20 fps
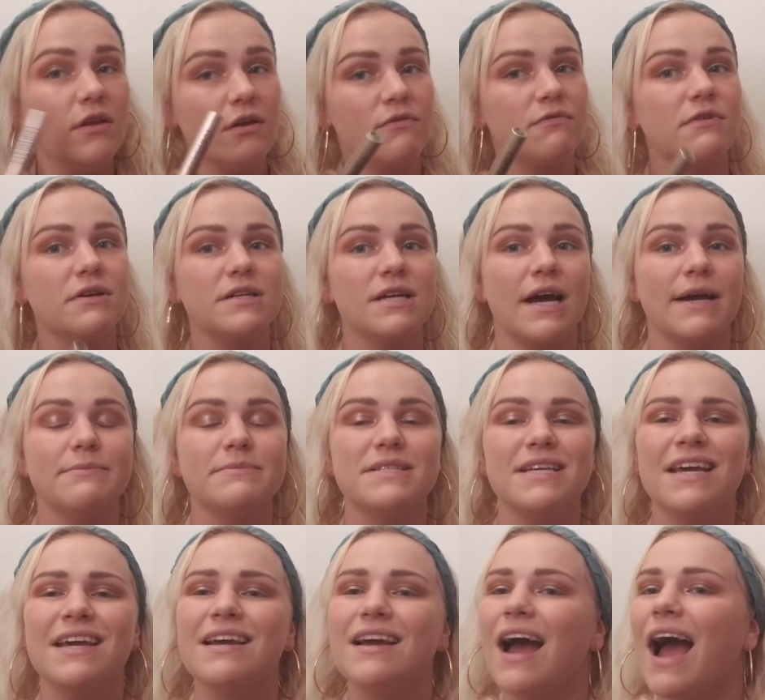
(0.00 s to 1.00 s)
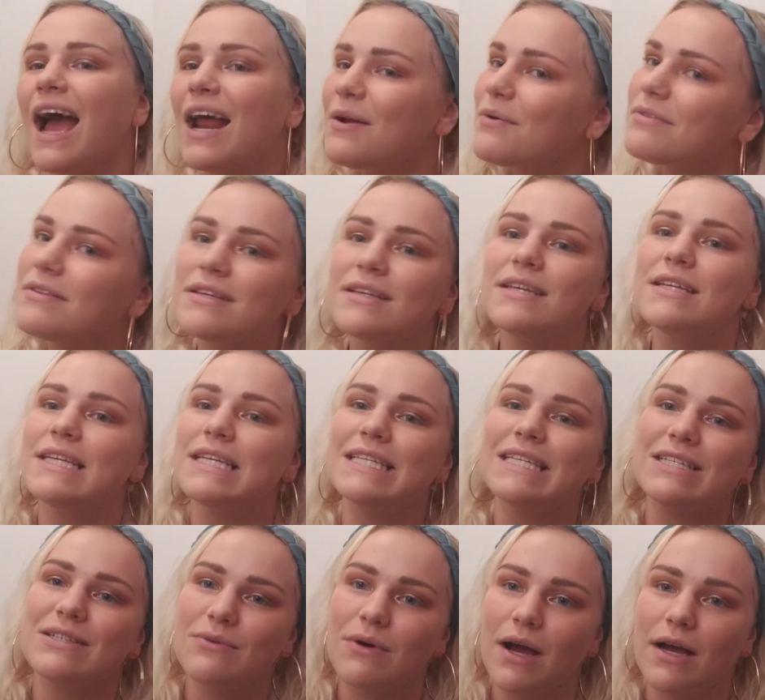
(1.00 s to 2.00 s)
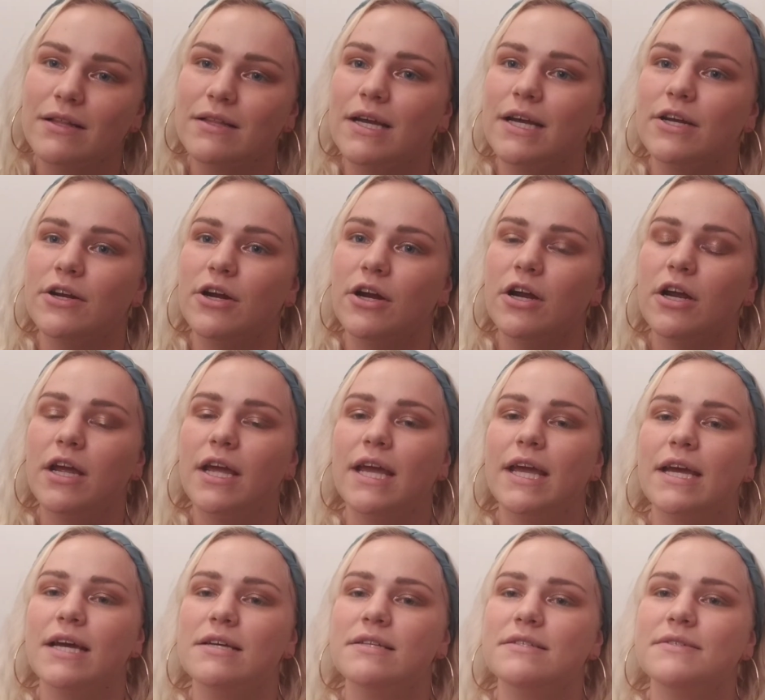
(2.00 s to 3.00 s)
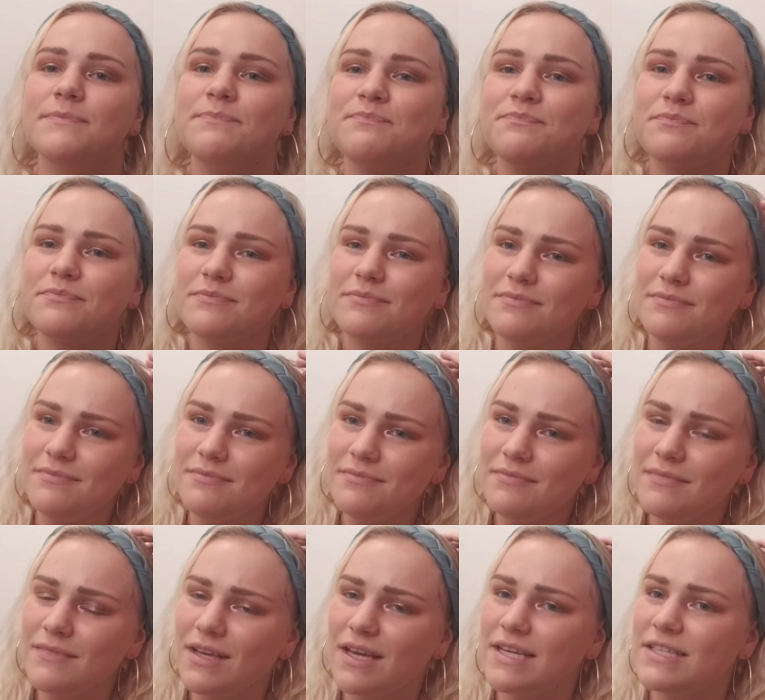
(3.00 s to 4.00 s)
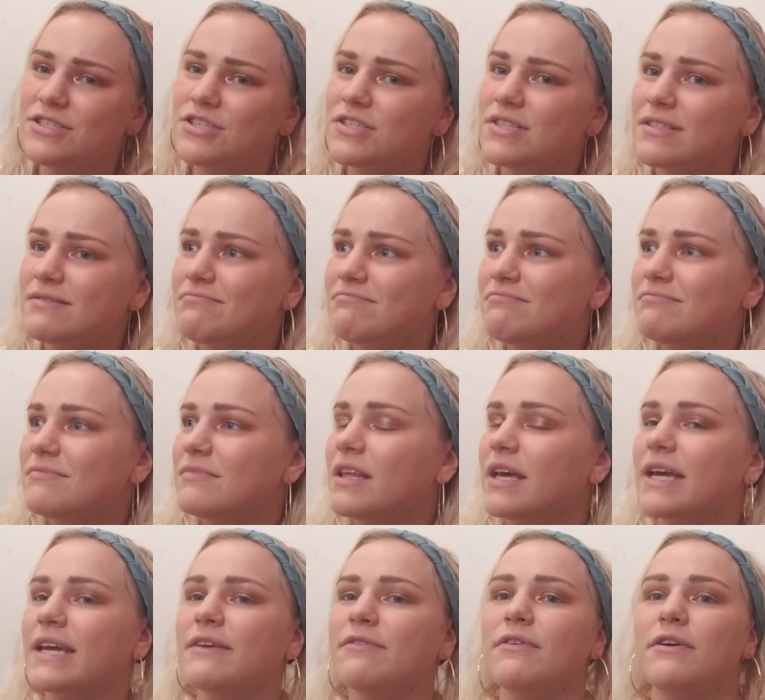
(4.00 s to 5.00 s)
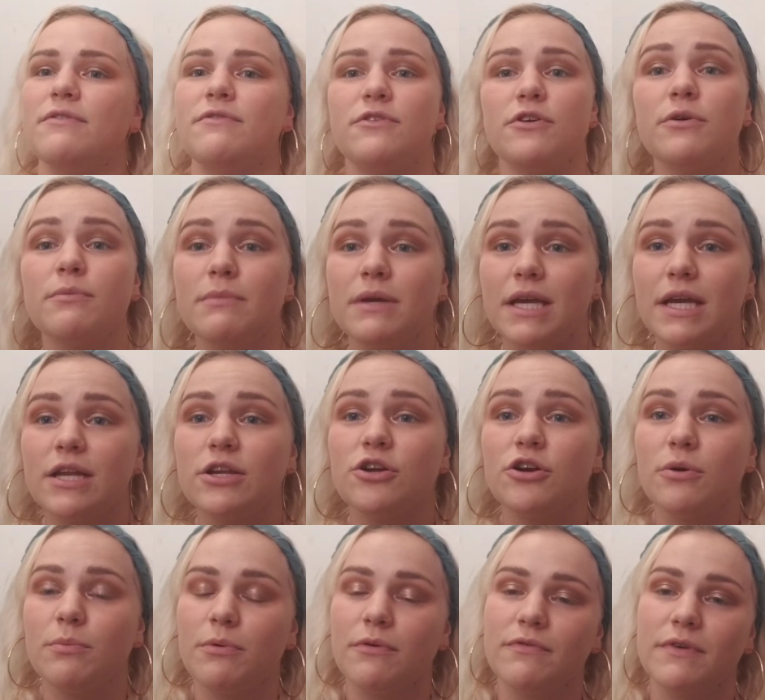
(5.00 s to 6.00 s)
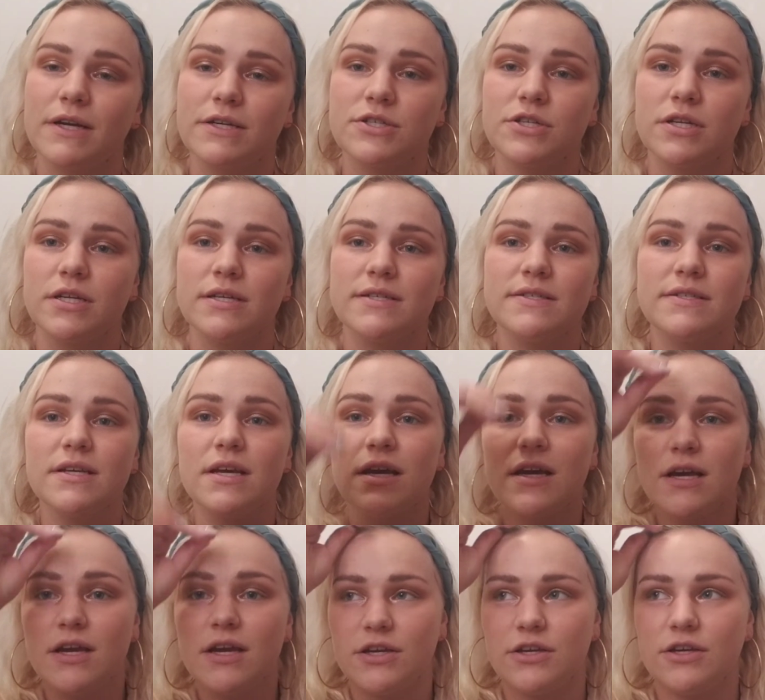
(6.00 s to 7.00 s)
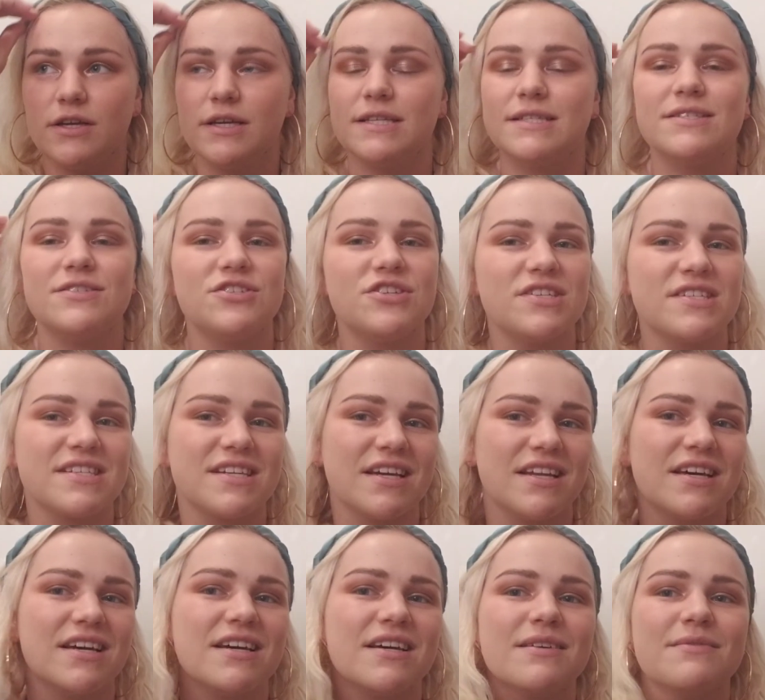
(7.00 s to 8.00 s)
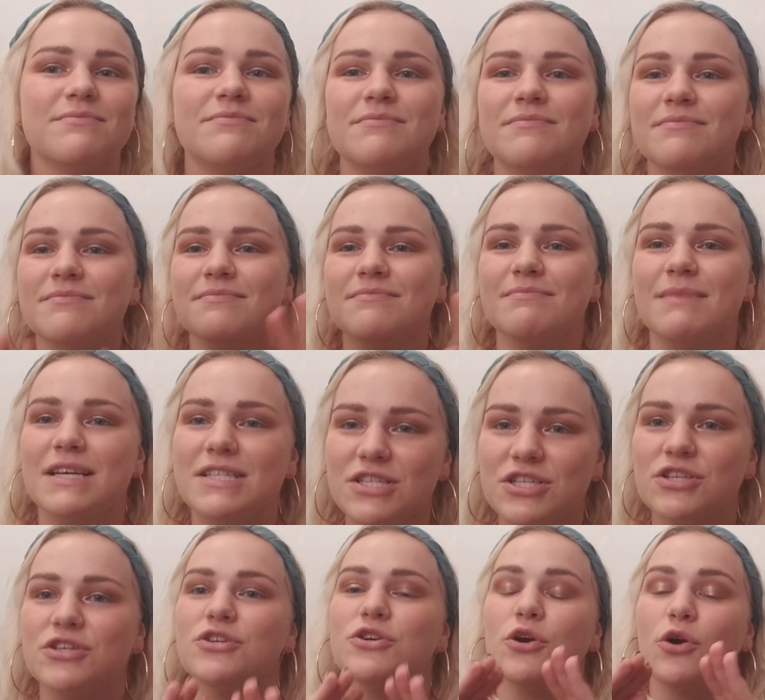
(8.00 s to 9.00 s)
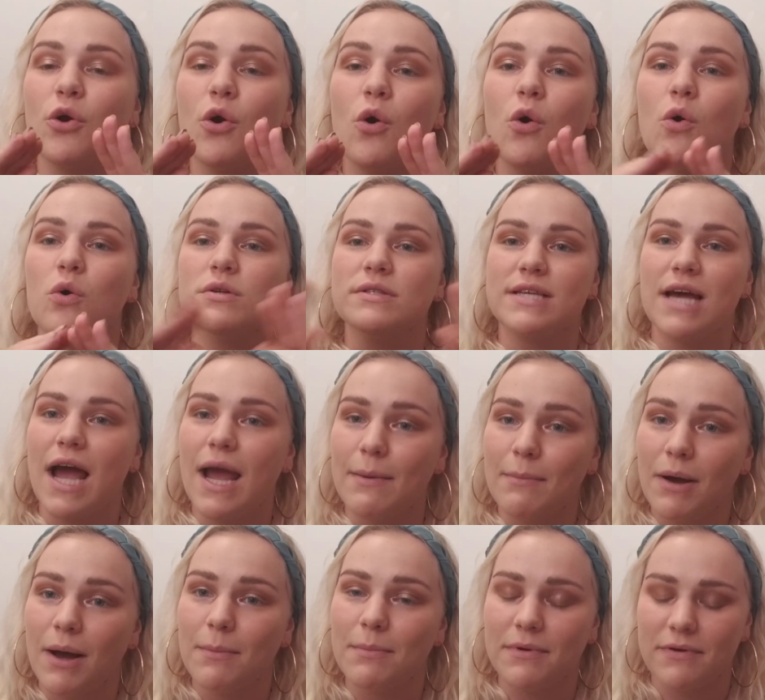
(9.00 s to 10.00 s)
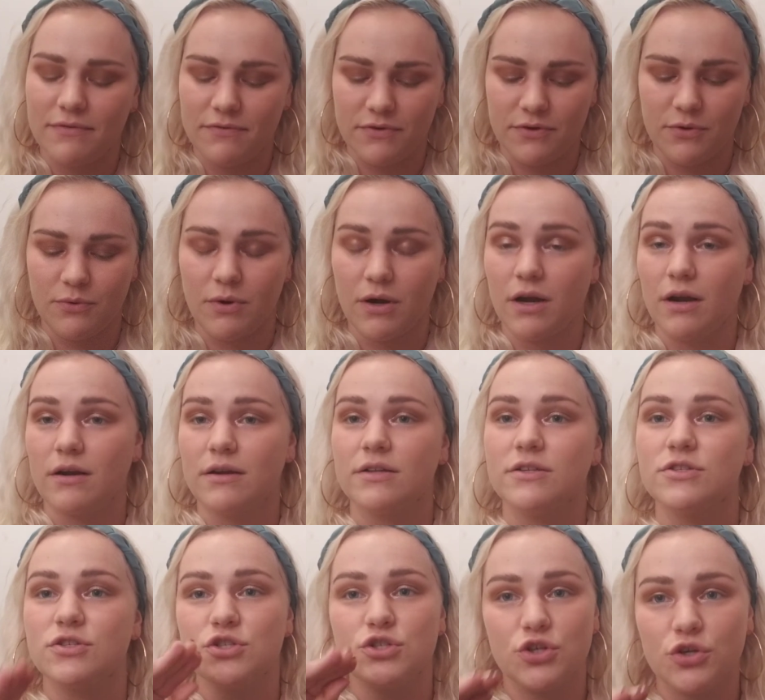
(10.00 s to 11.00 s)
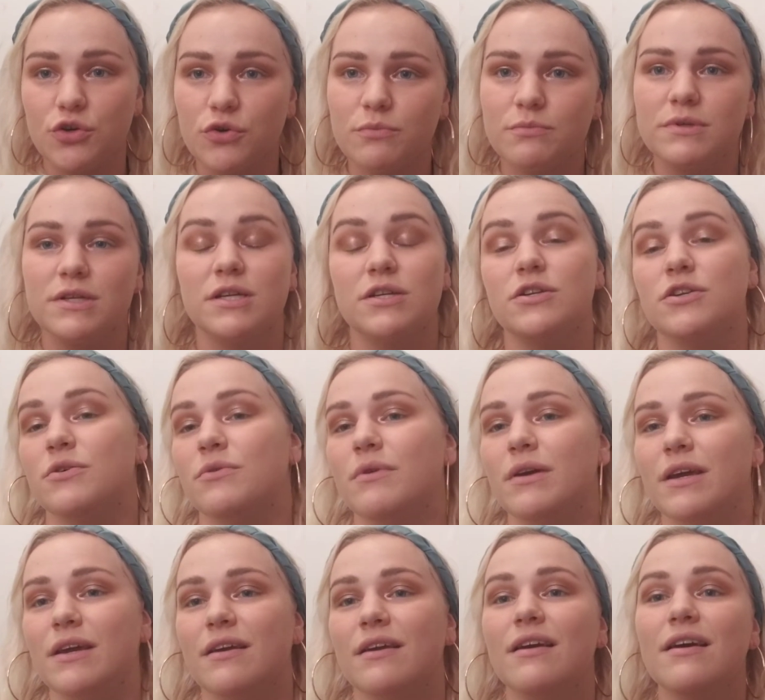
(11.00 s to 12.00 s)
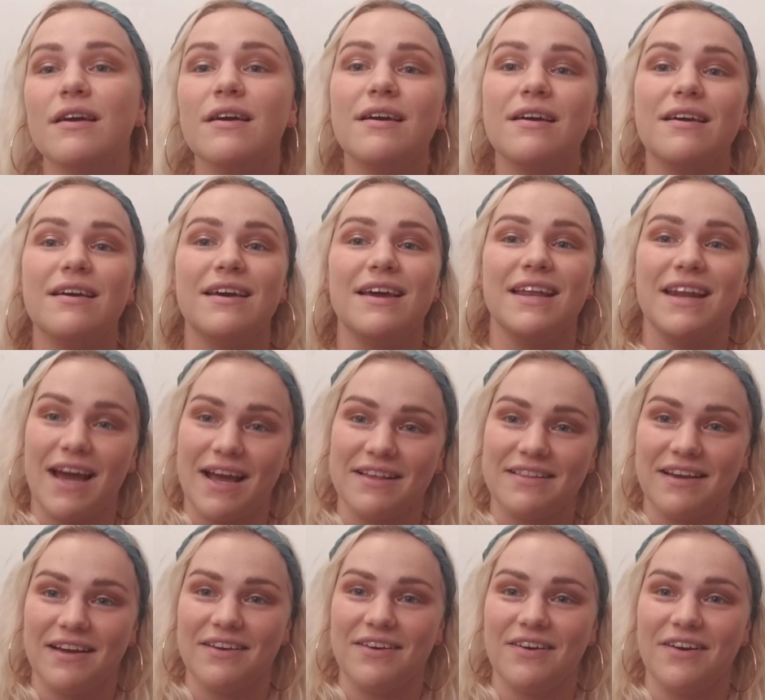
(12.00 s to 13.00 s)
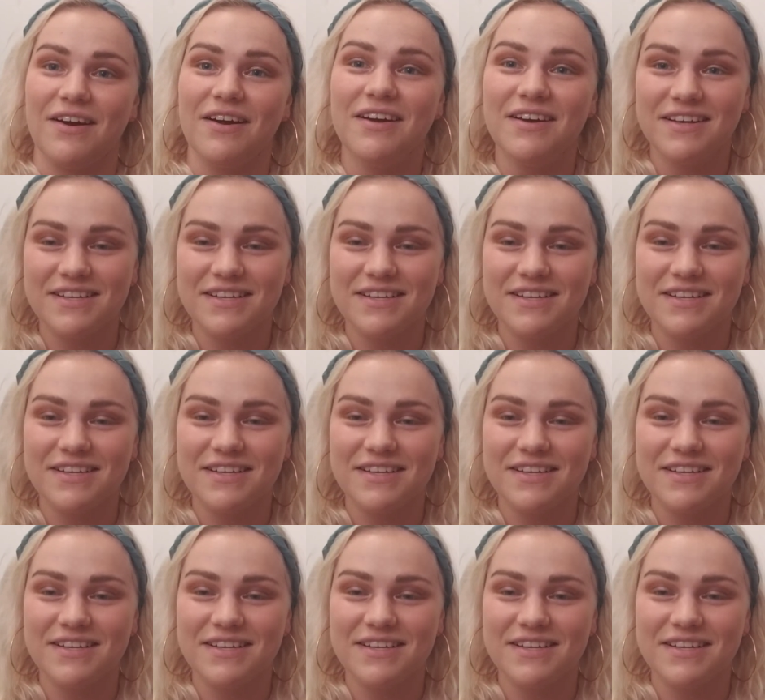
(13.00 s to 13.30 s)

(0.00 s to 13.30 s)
For time's sake, I don't think you need to do eyeliner. And it just, like, if you're me and you're a perfectionist, it's just going to mess your whole time up if you are consumed in doing an eyeliner.